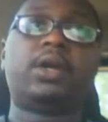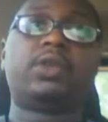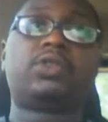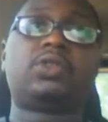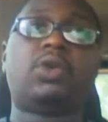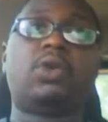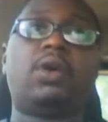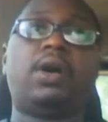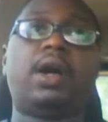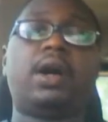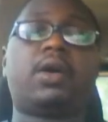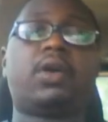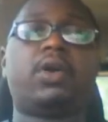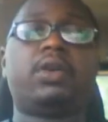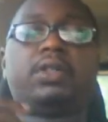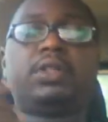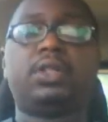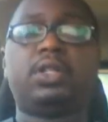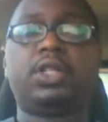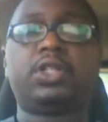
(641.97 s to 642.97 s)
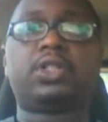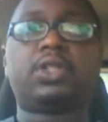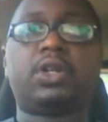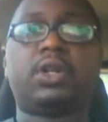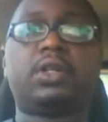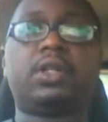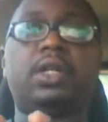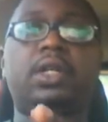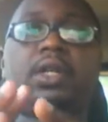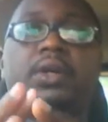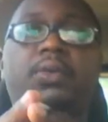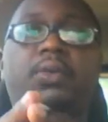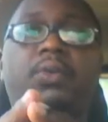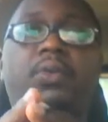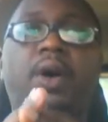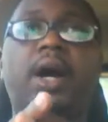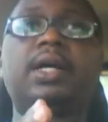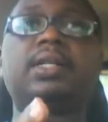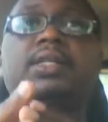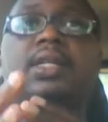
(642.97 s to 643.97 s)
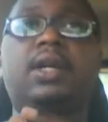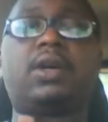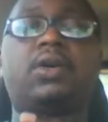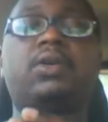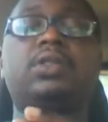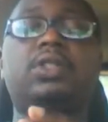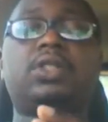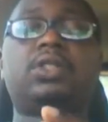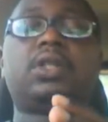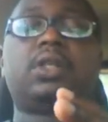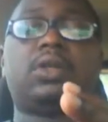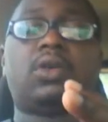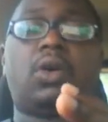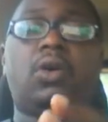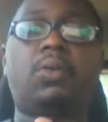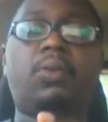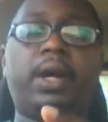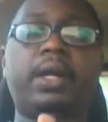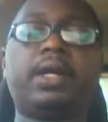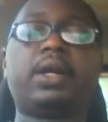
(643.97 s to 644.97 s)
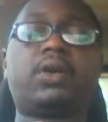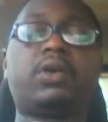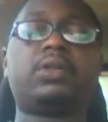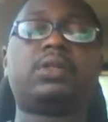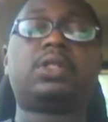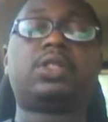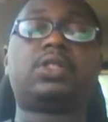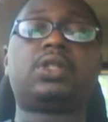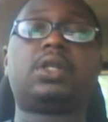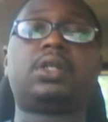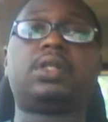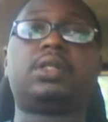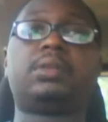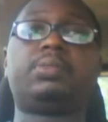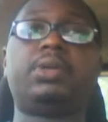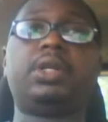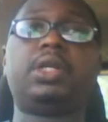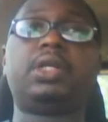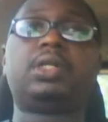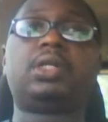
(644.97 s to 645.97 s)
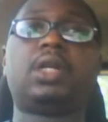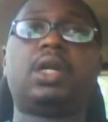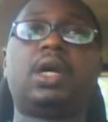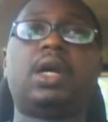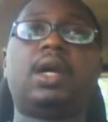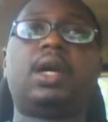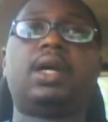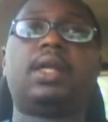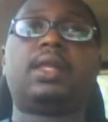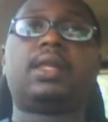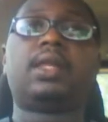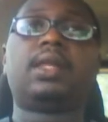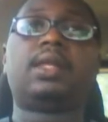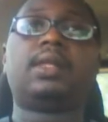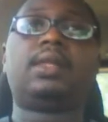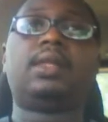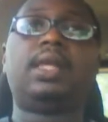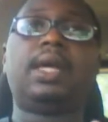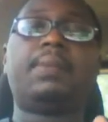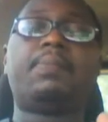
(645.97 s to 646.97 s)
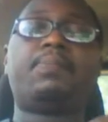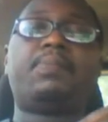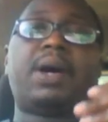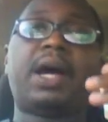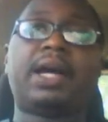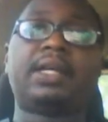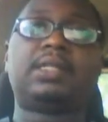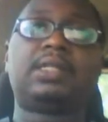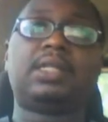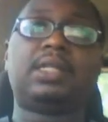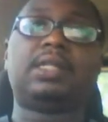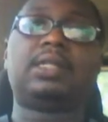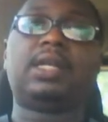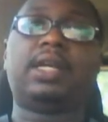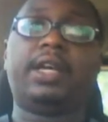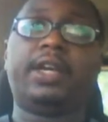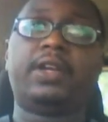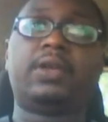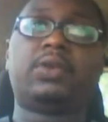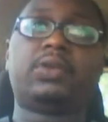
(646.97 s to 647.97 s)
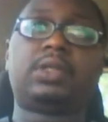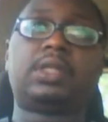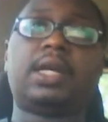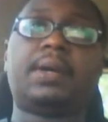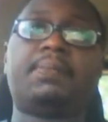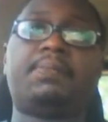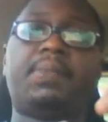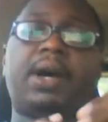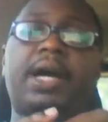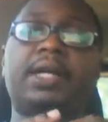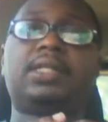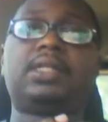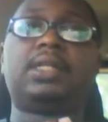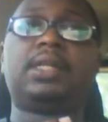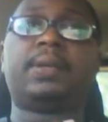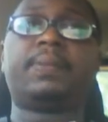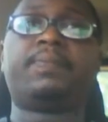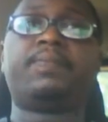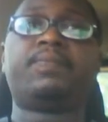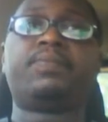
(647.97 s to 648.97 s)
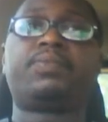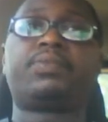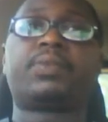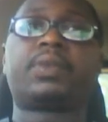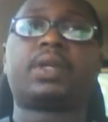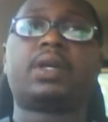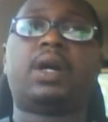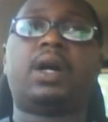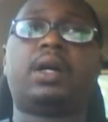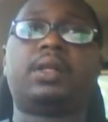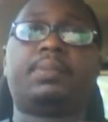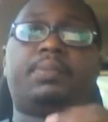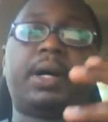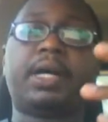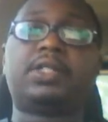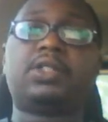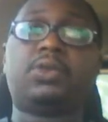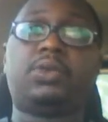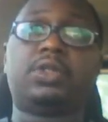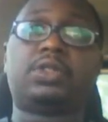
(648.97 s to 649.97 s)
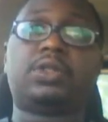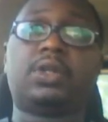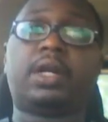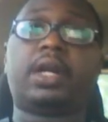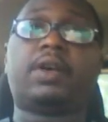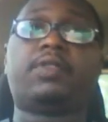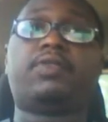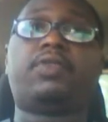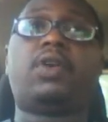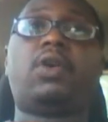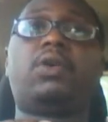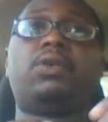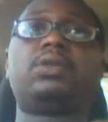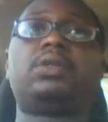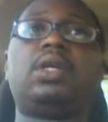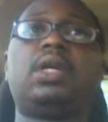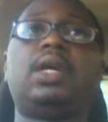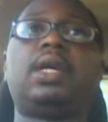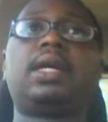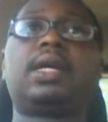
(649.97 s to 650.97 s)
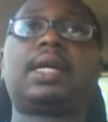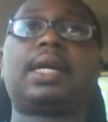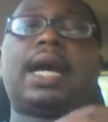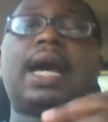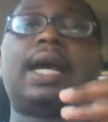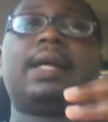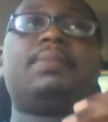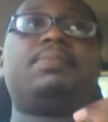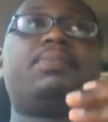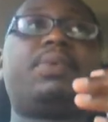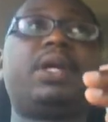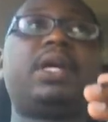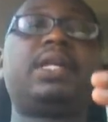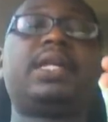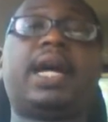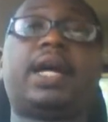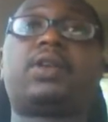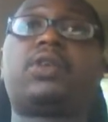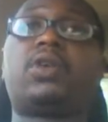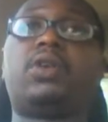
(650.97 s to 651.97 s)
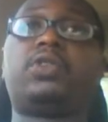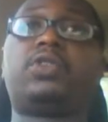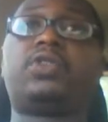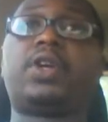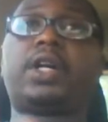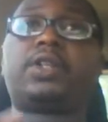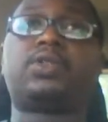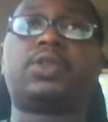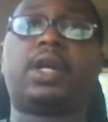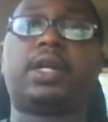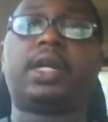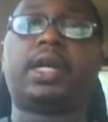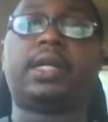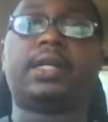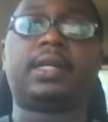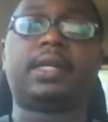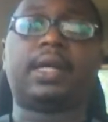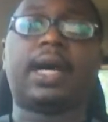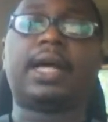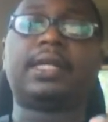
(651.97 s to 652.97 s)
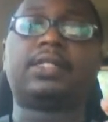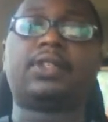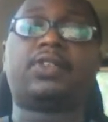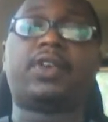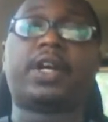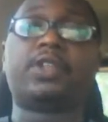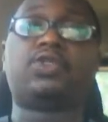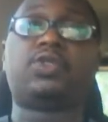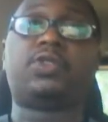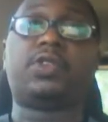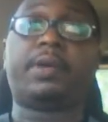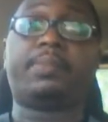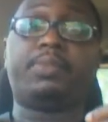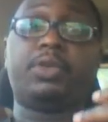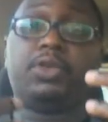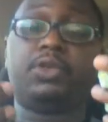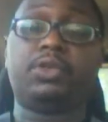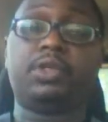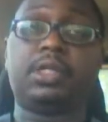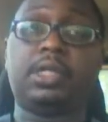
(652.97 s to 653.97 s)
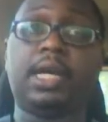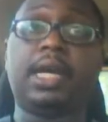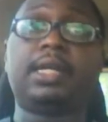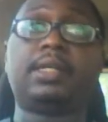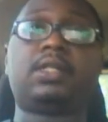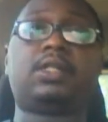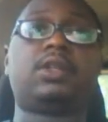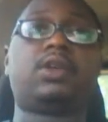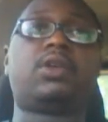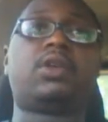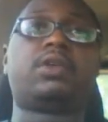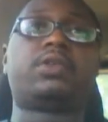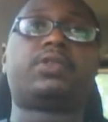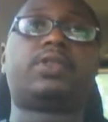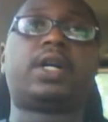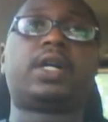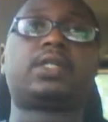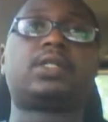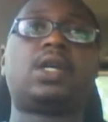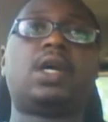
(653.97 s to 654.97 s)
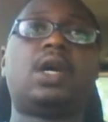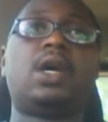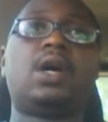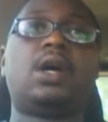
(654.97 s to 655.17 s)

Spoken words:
So a condition, once a condition or when a condition is breached, the party, the innocent party, the party who is not at fault, can bring that contract to an end. It has a right to repudiate the contract.